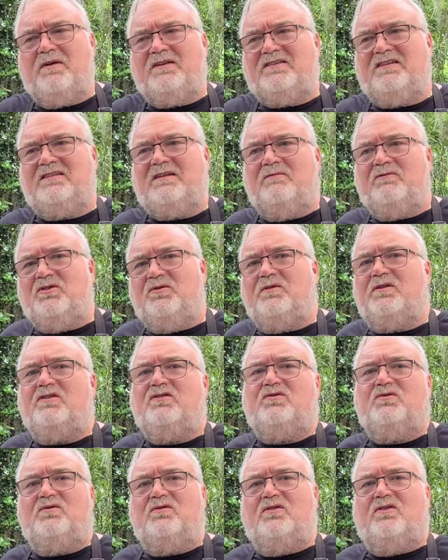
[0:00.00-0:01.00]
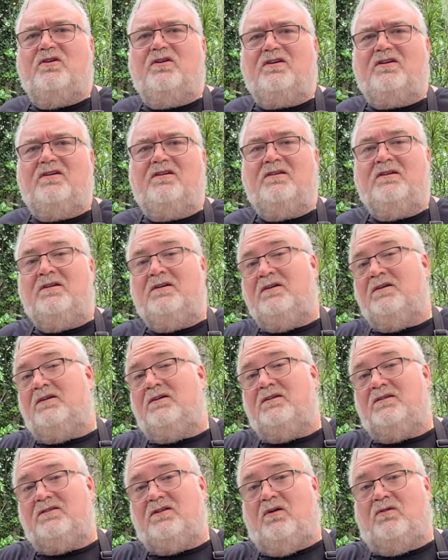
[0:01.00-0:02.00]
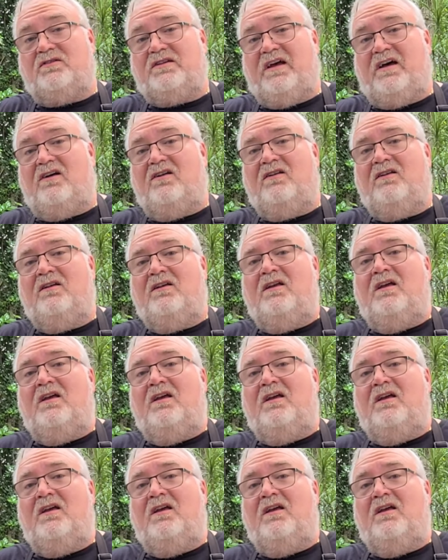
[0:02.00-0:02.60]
but since I'm doing a dual cook, don't tell,